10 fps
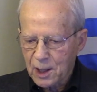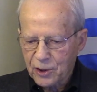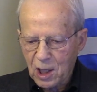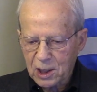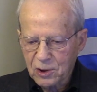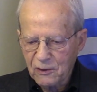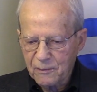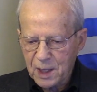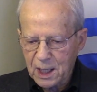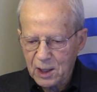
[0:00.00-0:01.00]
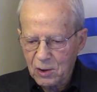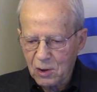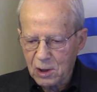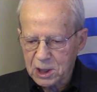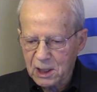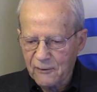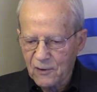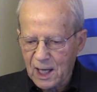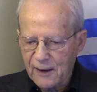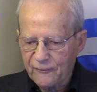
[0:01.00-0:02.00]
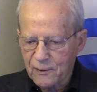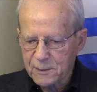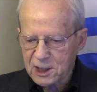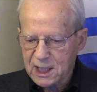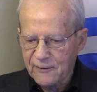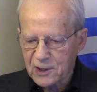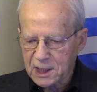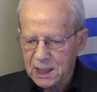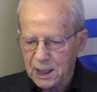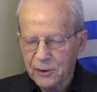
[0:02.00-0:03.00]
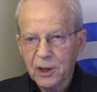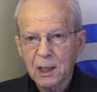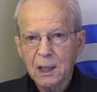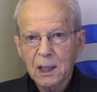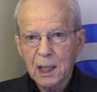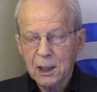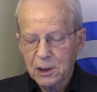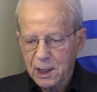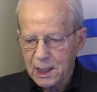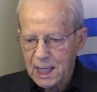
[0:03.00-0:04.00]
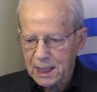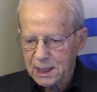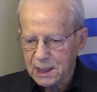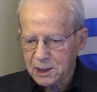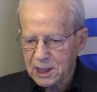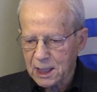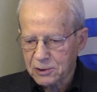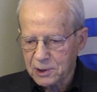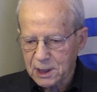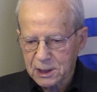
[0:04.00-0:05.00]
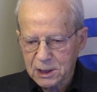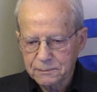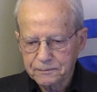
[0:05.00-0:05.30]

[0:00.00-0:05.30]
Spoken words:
thought to have been the origin of life from the 17th into the 19th centuries.